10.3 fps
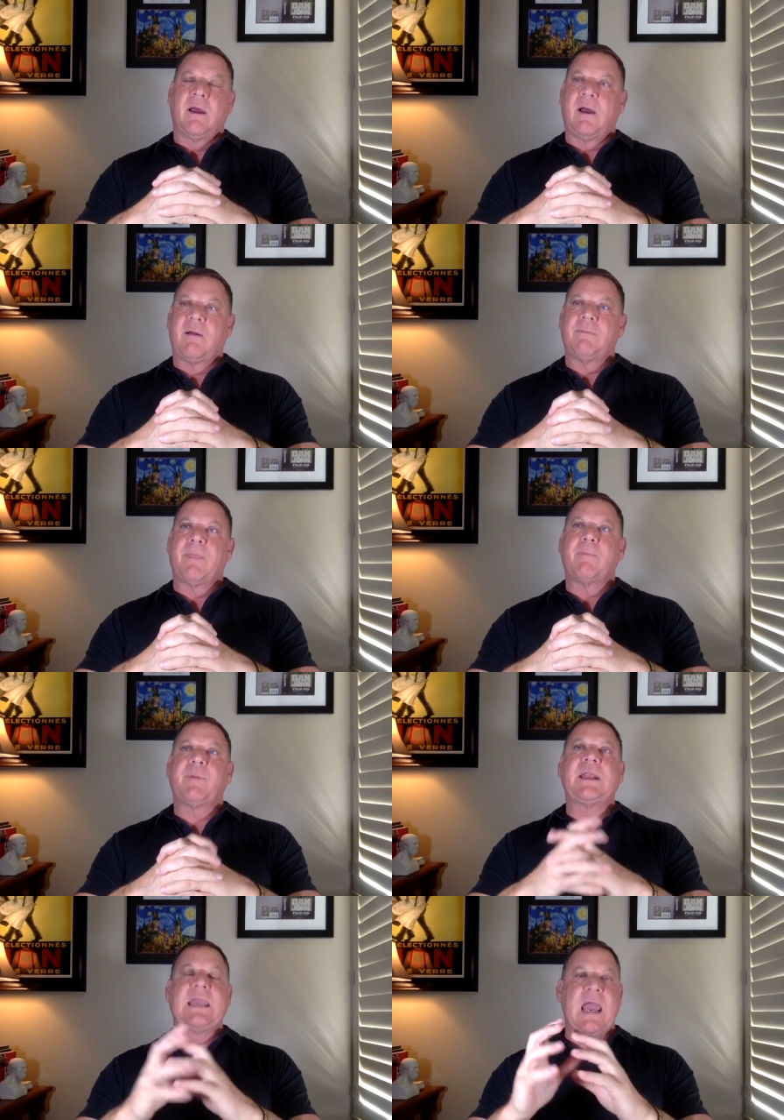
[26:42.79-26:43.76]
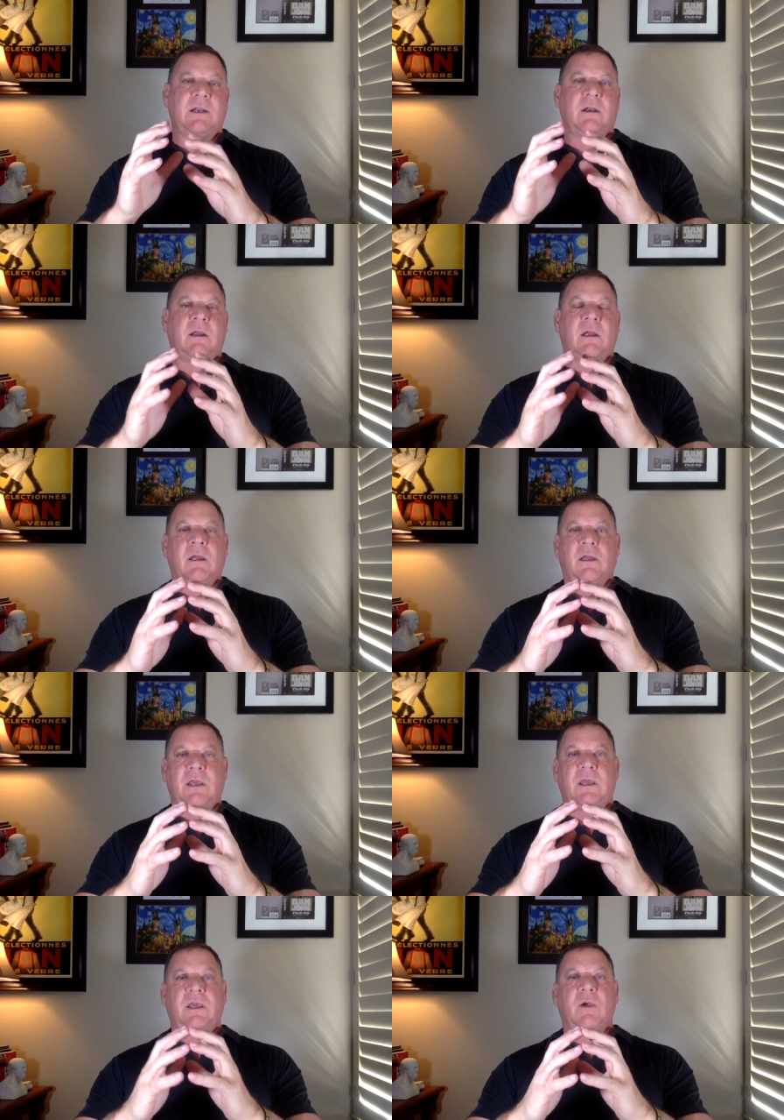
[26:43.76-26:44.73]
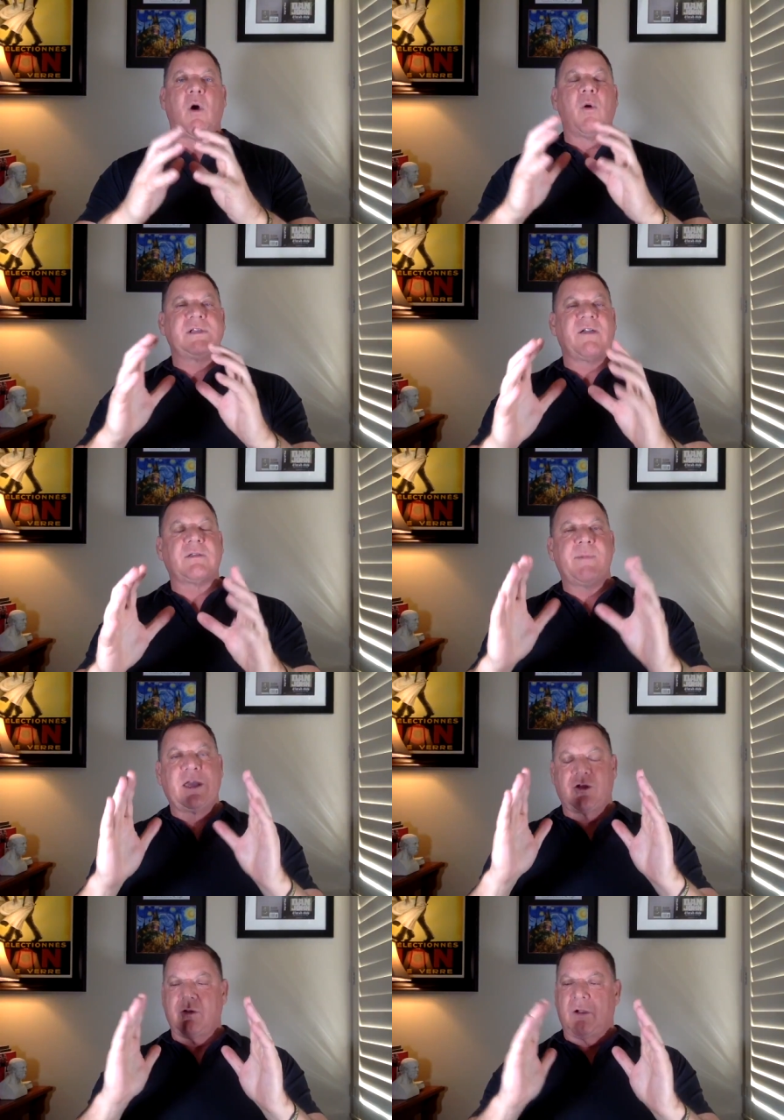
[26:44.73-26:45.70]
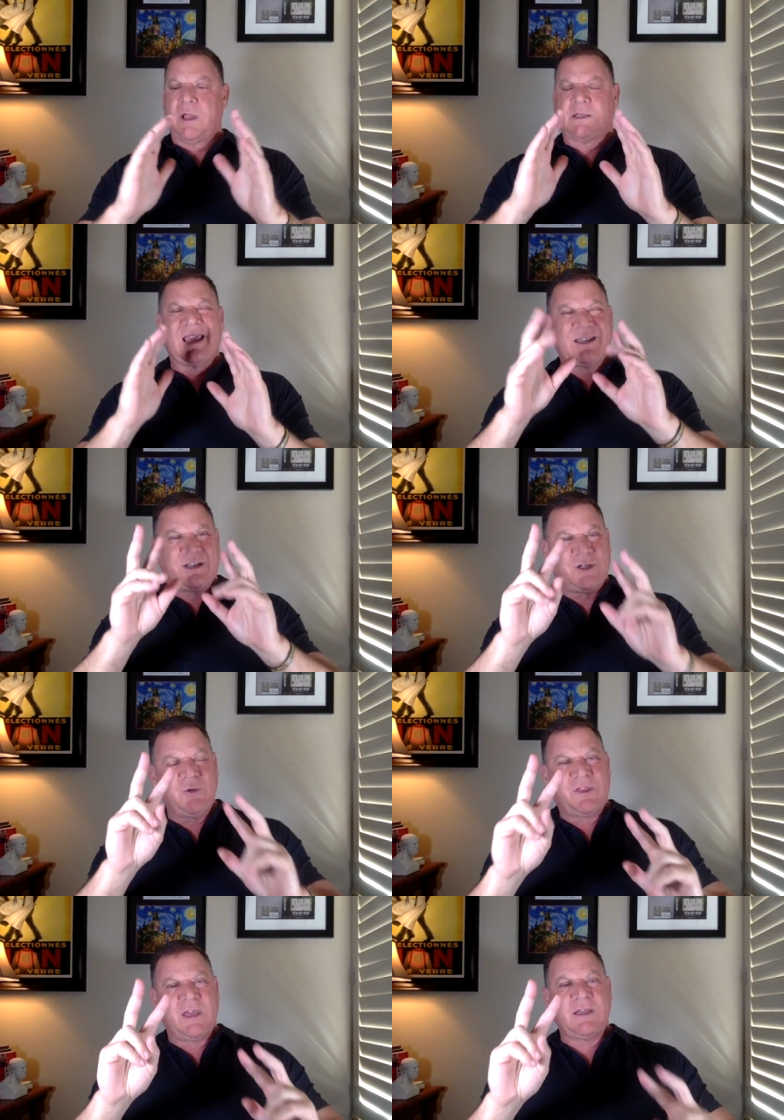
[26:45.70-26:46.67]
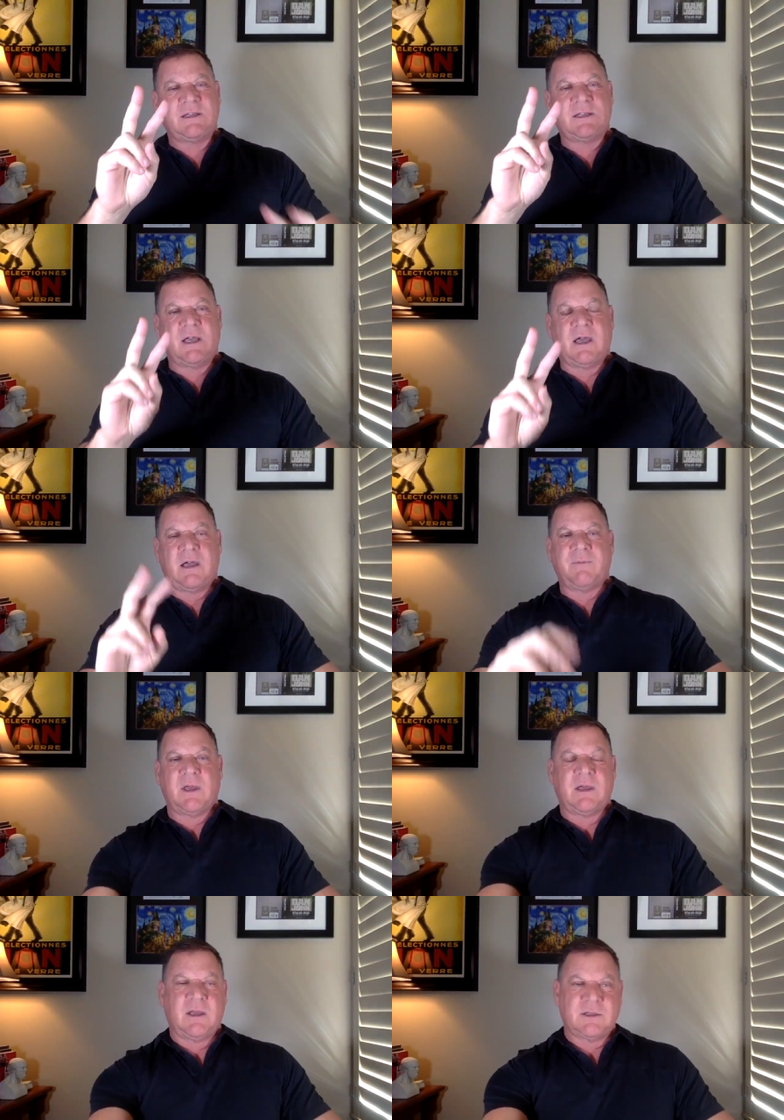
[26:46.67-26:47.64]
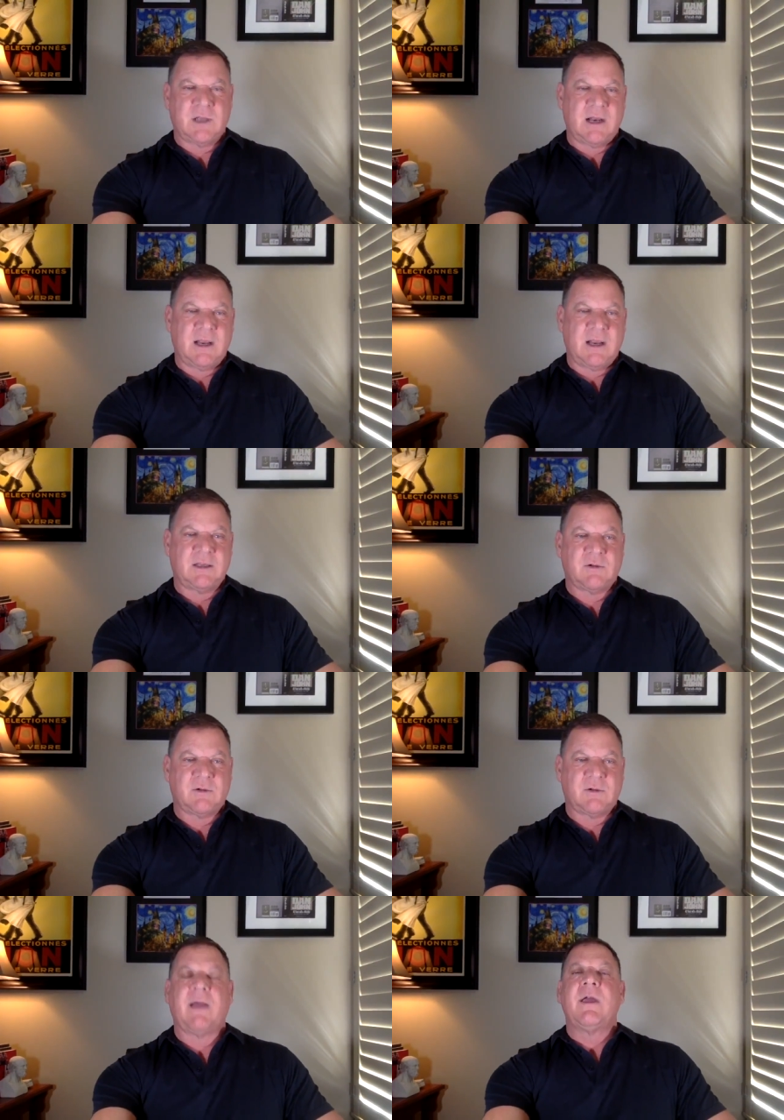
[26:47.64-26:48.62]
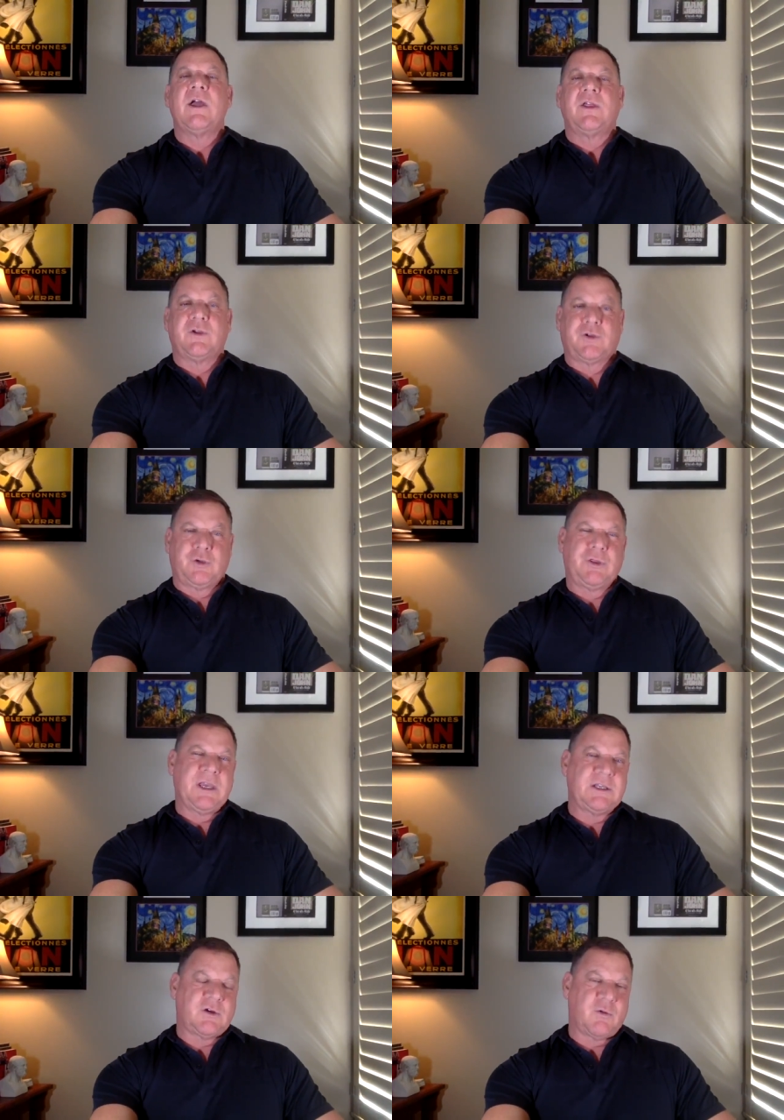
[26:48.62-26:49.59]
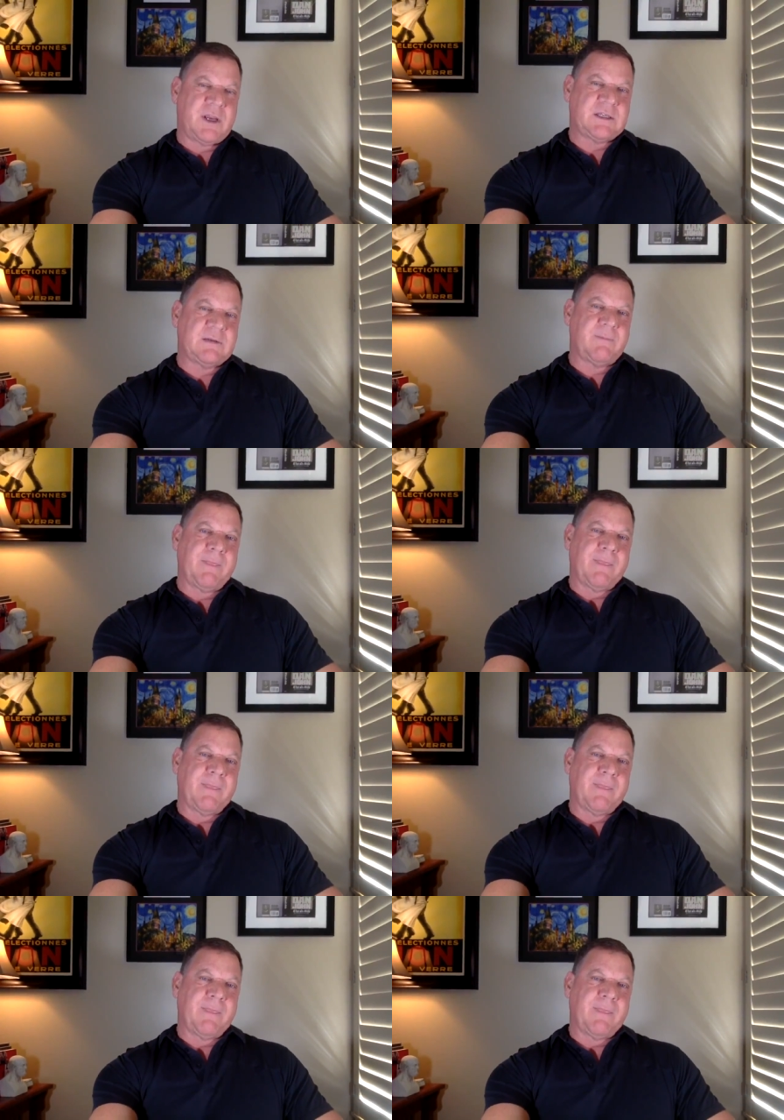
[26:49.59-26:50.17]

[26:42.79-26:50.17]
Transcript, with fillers: Um, but again, you always have to make sure it, it's two things. Uh, uh, it's, and I think it's yeah. There's two things, Chris.